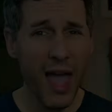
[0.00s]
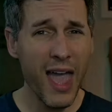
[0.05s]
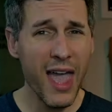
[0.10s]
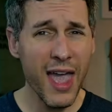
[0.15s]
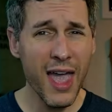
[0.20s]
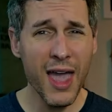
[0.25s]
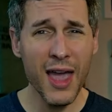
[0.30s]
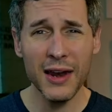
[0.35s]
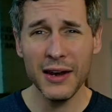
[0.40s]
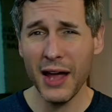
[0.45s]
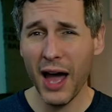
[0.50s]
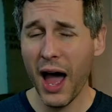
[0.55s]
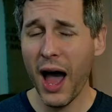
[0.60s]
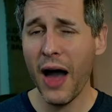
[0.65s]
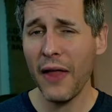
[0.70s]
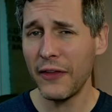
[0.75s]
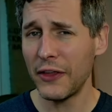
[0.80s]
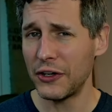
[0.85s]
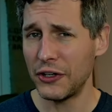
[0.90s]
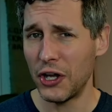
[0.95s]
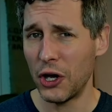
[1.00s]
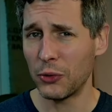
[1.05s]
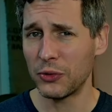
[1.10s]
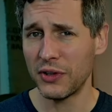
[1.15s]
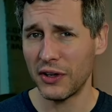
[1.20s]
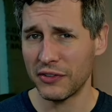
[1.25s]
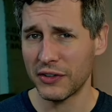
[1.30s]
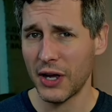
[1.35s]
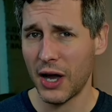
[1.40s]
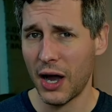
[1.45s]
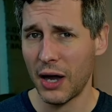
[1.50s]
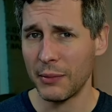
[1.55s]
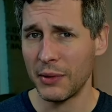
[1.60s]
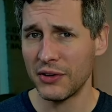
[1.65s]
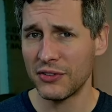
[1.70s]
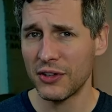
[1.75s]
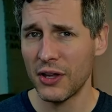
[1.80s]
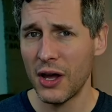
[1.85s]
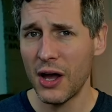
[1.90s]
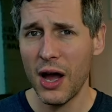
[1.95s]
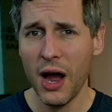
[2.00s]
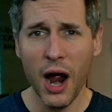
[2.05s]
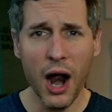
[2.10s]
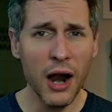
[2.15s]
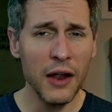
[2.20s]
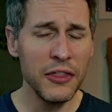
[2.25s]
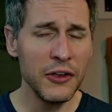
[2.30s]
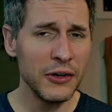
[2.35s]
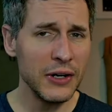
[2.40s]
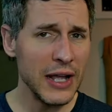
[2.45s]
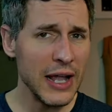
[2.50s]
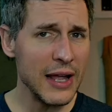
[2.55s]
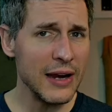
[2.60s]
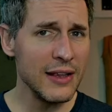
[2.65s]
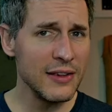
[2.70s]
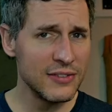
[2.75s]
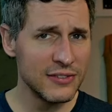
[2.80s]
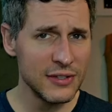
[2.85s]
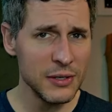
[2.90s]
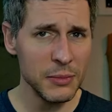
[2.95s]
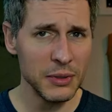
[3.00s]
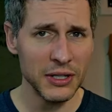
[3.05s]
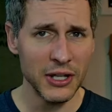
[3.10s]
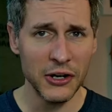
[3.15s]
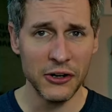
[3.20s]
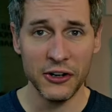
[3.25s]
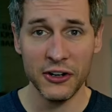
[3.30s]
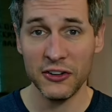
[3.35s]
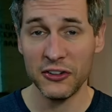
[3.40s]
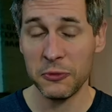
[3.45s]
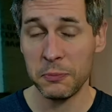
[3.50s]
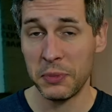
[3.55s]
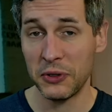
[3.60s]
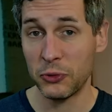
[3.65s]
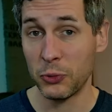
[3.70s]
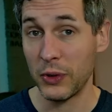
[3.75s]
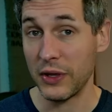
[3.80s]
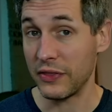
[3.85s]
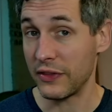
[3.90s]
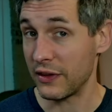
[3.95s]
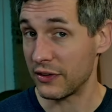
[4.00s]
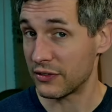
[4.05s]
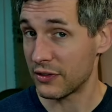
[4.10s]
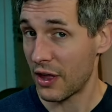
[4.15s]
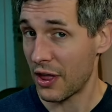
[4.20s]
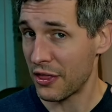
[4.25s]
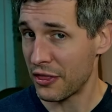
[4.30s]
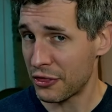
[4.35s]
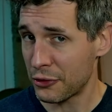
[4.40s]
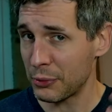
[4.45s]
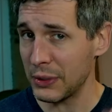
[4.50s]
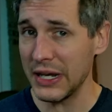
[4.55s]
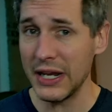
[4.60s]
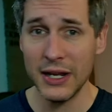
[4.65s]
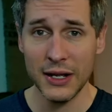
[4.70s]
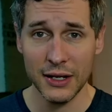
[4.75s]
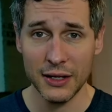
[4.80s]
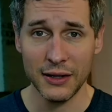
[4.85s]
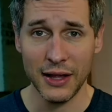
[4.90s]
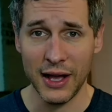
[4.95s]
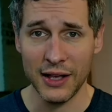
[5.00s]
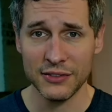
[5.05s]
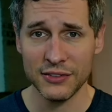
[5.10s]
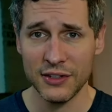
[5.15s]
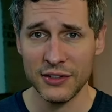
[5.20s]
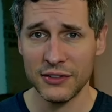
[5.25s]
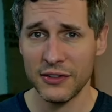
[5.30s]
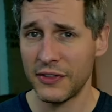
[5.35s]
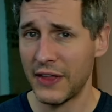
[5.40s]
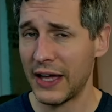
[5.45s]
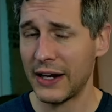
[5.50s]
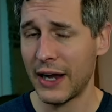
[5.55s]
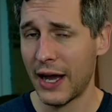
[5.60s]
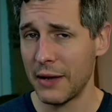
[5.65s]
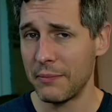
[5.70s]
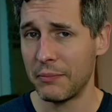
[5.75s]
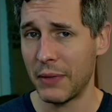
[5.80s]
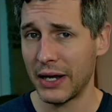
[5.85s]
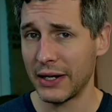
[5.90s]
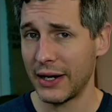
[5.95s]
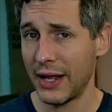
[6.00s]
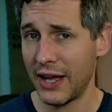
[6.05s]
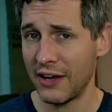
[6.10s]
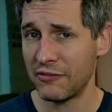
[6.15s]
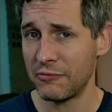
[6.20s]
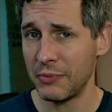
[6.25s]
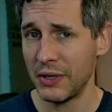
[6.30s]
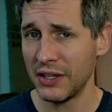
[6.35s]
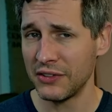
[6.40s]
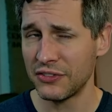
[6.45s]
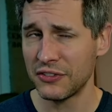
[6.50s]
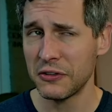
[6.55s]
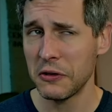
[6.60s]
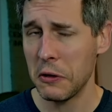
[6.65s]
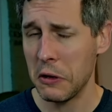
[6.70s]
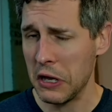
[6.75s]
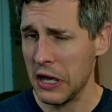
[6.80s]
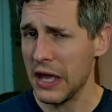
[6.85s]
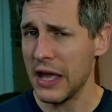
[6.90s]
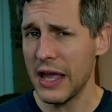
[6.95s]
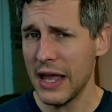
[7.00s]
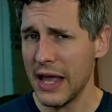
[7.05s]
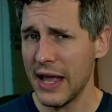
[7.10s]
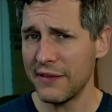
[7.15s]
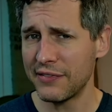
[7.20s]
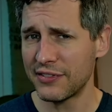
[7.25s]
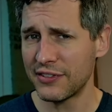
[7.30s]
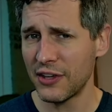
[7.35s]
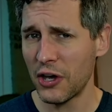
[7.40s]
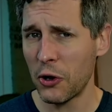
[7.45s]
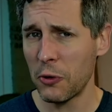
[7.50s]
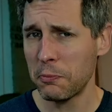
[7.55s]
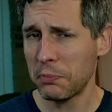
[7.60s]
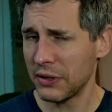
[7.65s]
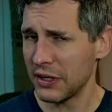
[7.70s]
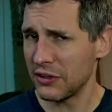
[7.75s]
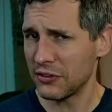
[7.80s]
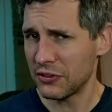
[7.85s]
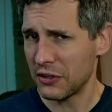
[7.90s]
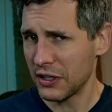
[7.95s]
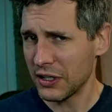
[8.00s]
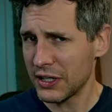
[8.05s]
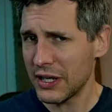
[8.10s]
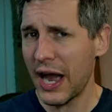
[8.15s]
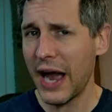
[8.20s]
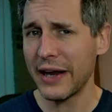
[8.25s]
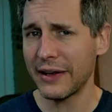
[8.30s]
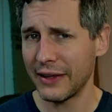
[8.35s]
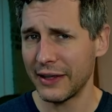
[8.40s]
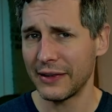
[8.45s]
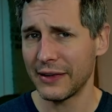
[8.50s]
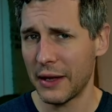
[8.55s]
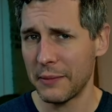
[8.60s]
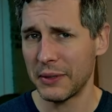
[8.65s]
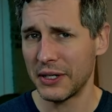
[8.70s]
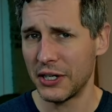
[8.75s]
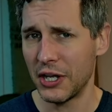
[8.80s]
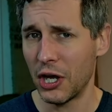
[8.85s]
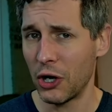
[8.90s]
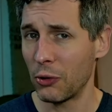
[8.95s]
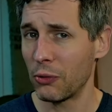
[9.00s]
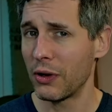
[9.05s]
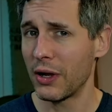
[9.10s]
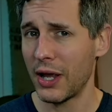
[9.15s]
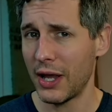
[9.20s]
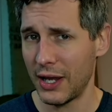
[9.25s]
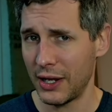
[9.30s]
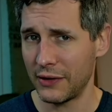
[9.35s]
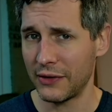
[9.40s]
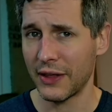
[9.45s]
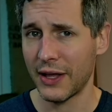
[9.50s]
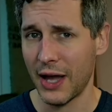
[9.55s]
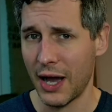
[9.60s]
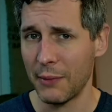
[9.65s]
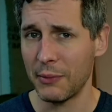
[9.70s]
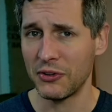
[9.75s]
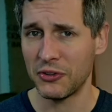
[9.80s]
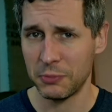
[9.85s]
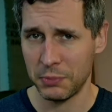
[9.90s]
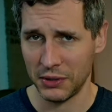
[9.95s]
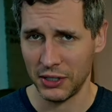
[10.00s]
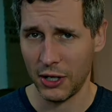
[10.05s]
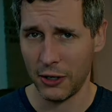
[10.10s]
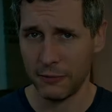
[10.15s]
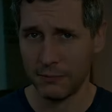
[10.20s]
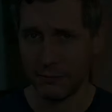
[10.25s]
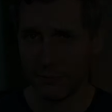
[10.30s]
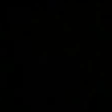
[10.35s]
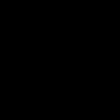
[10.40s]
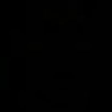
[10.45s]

And on the note of comments, are there any similarities between these 3 classes that I might have missed? If so, please kindly let me know in the comments below.